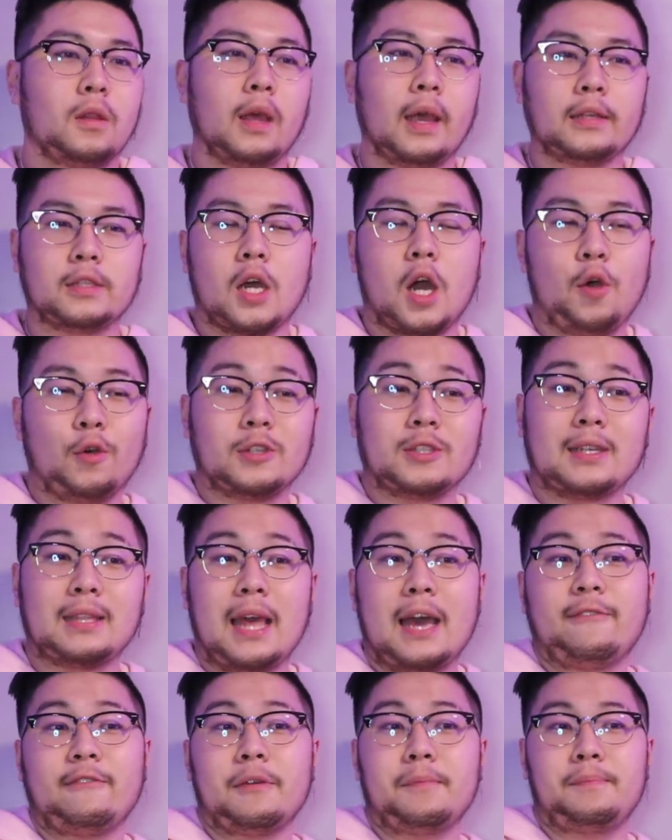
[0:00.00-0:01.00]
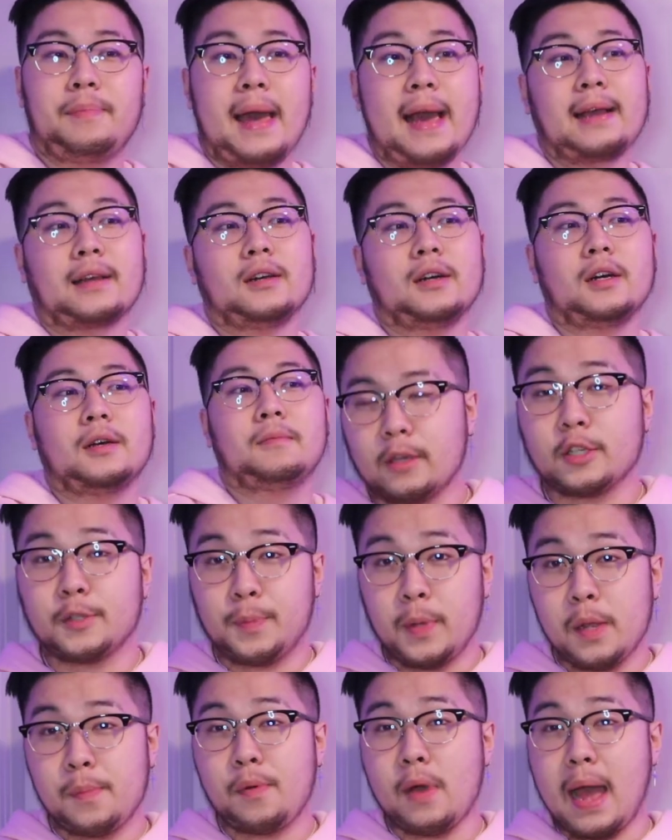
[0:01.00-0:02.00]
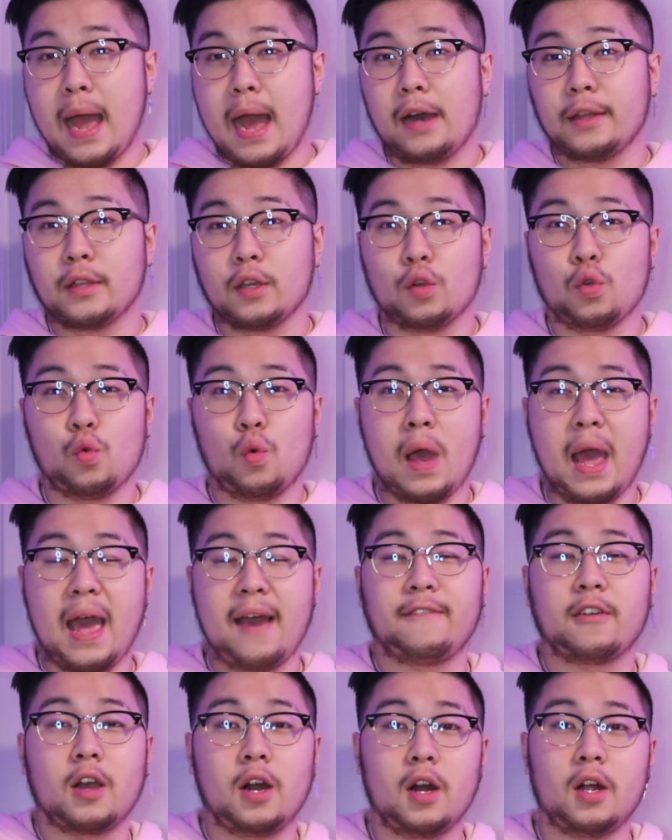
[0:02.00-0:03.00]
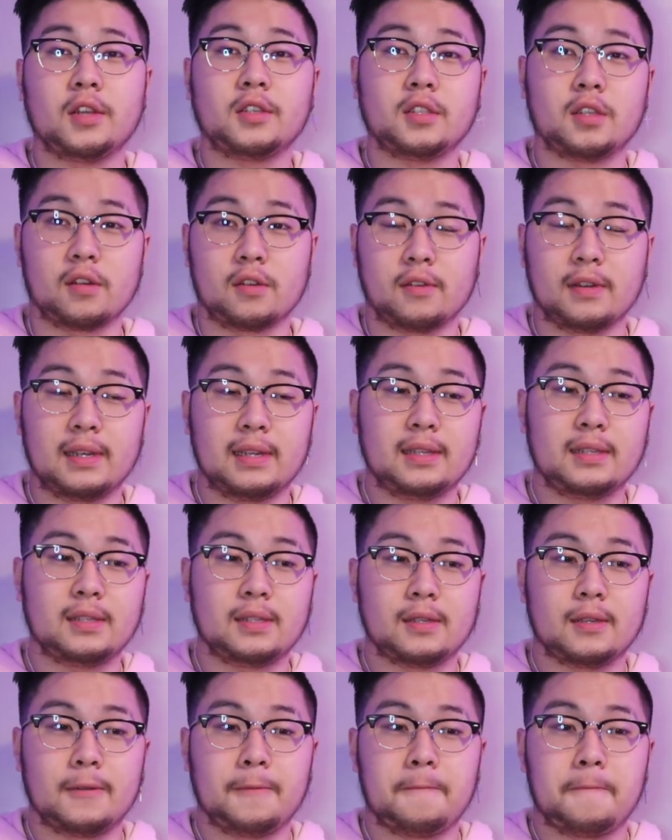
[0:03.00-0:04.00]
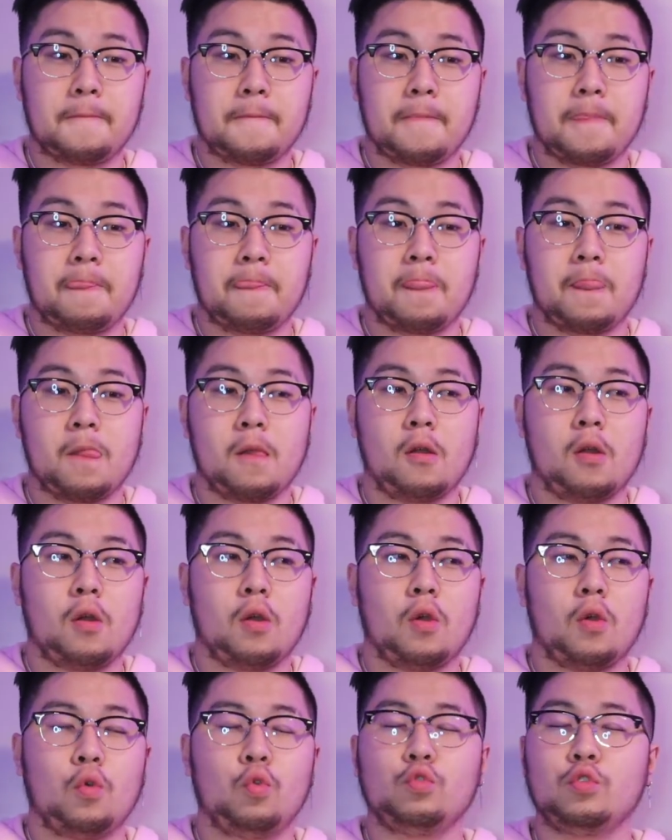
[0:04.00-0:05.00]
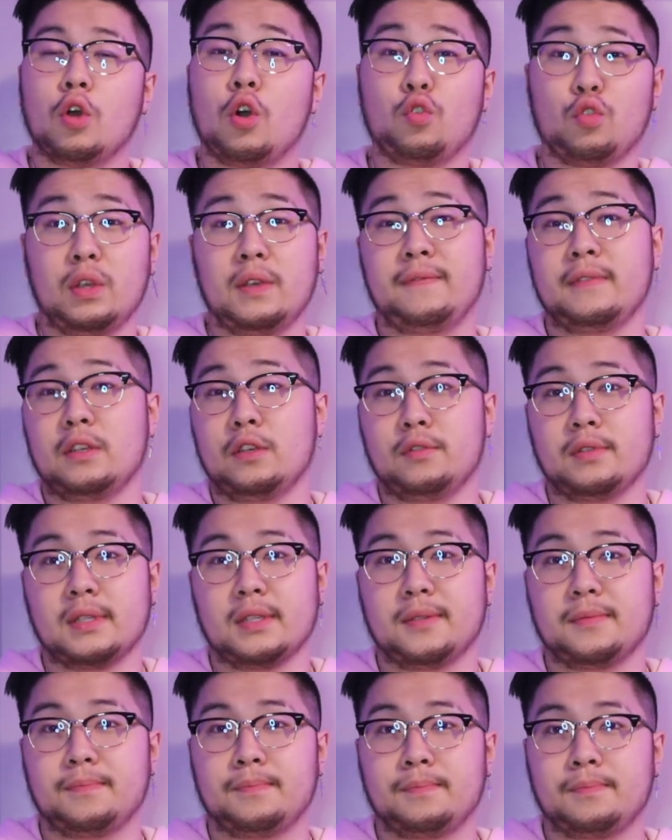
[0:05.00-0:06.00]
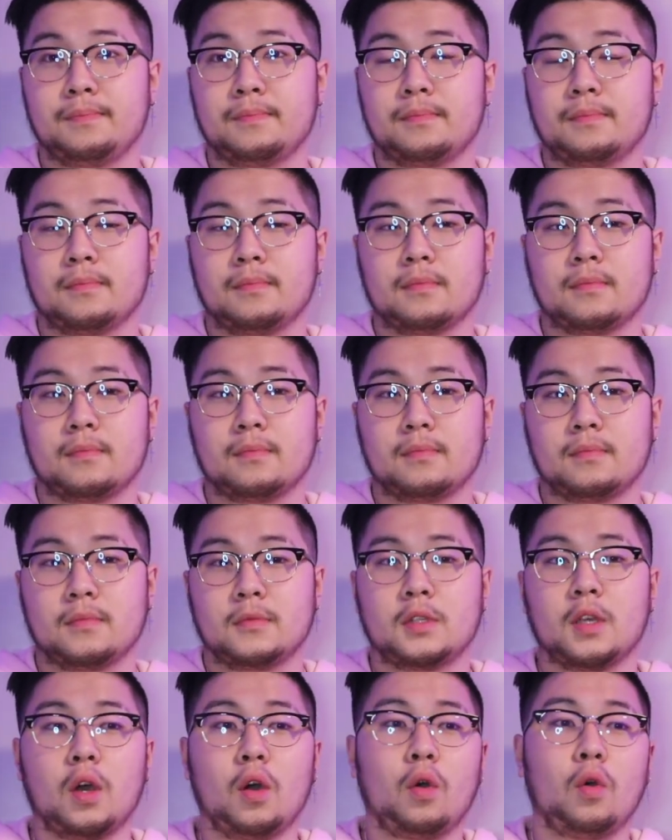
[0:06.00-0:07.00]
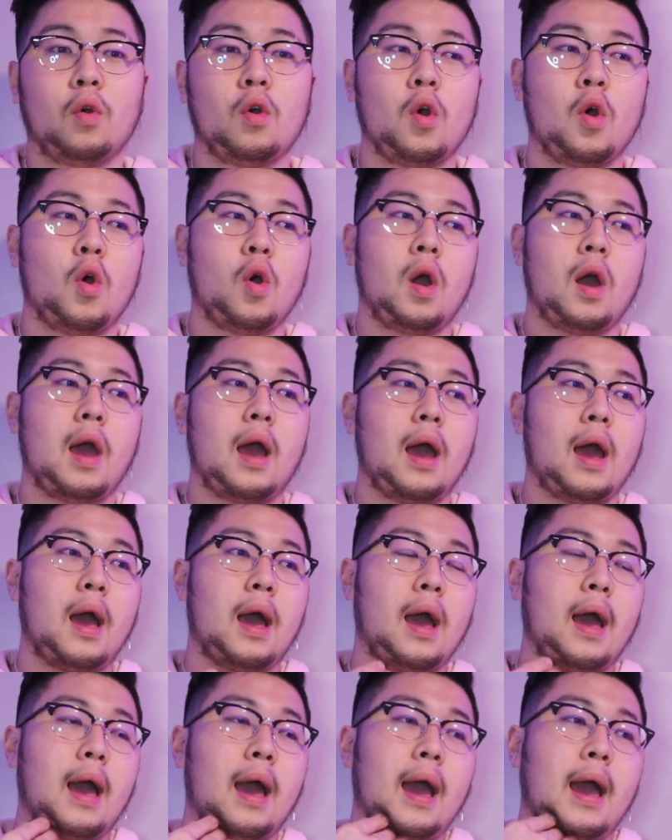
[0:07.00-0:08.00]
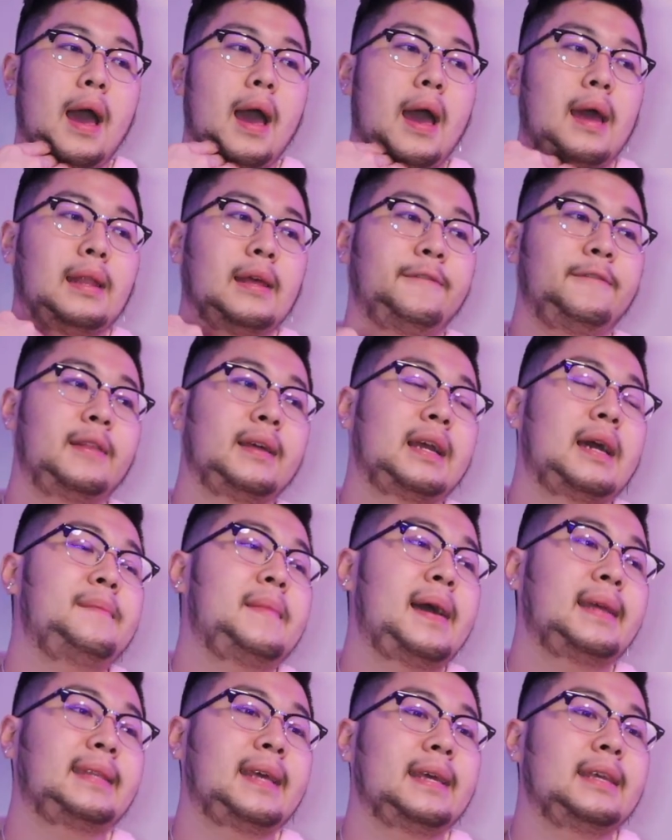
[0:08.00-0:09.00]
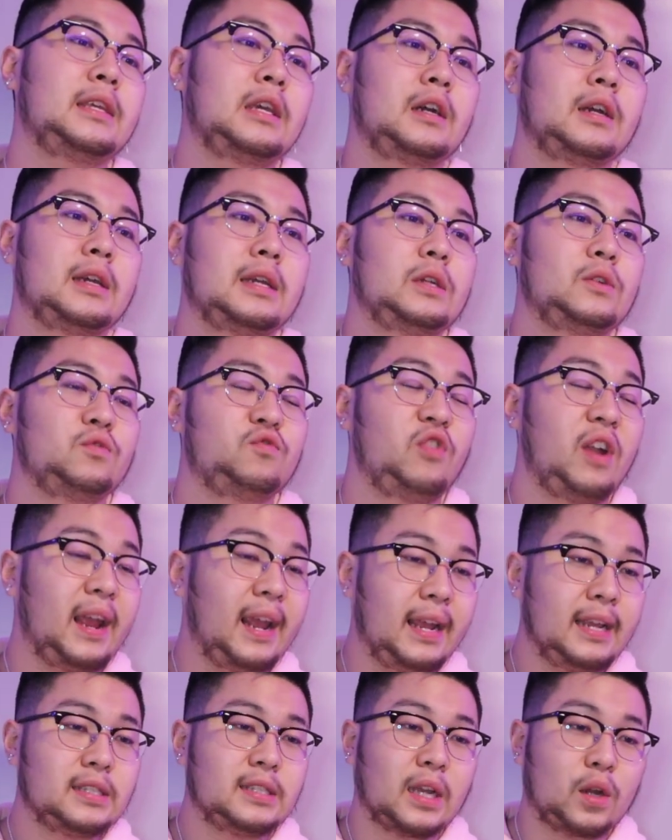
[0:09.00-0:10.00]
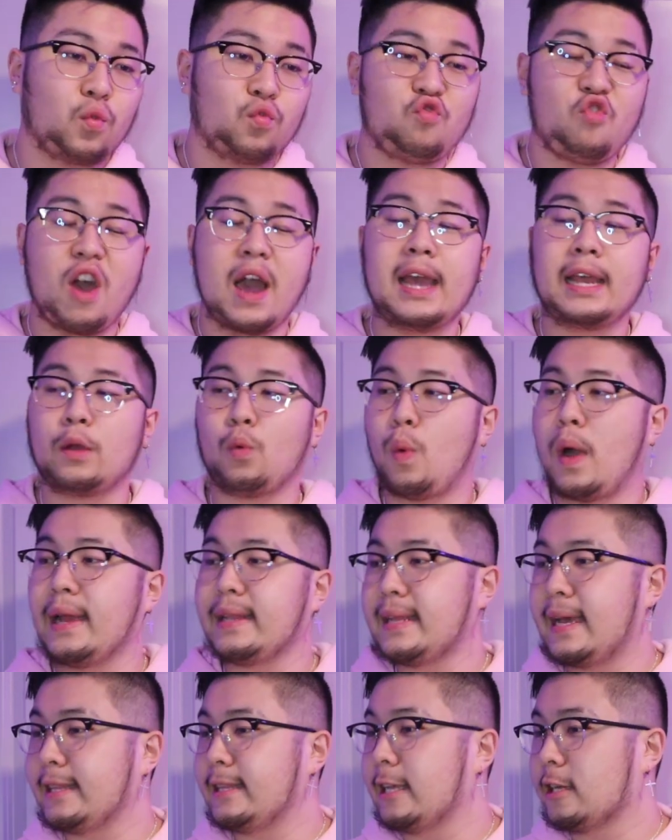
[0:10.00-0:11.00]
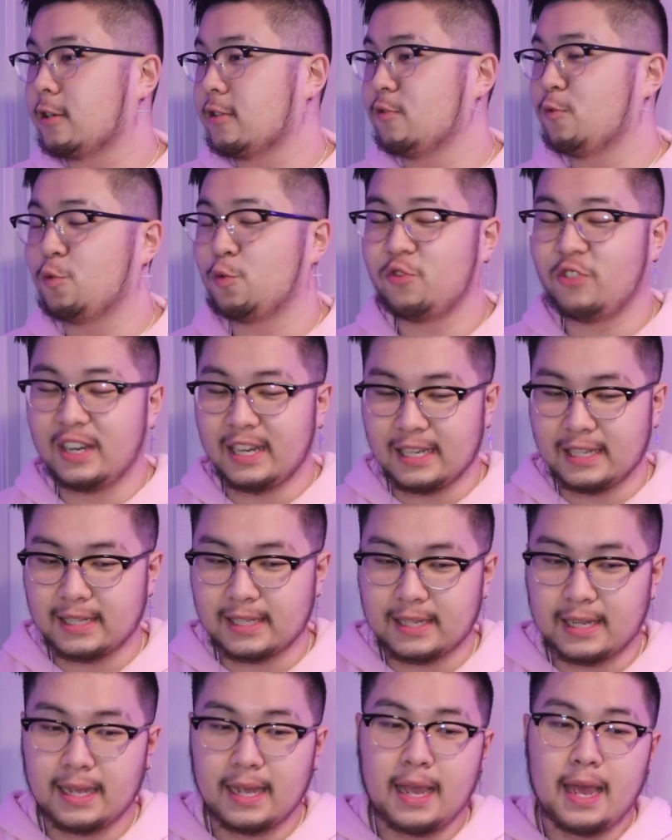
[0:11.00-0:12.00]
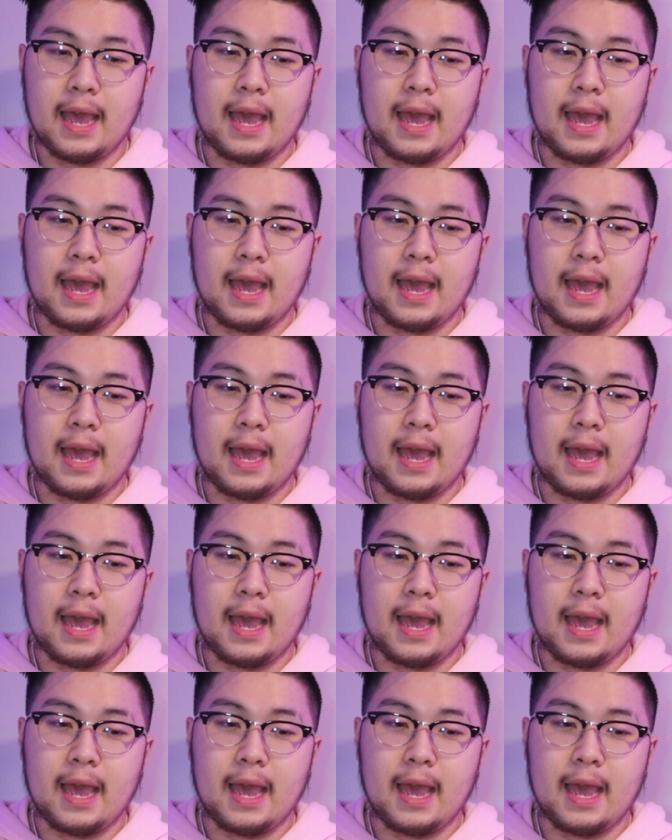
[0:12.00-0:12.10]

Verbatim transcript: it's always good to have a backup. Those people out there who have college degrees who don't even use it. So and I feel like I'm at that young age, like why, why not take a risk?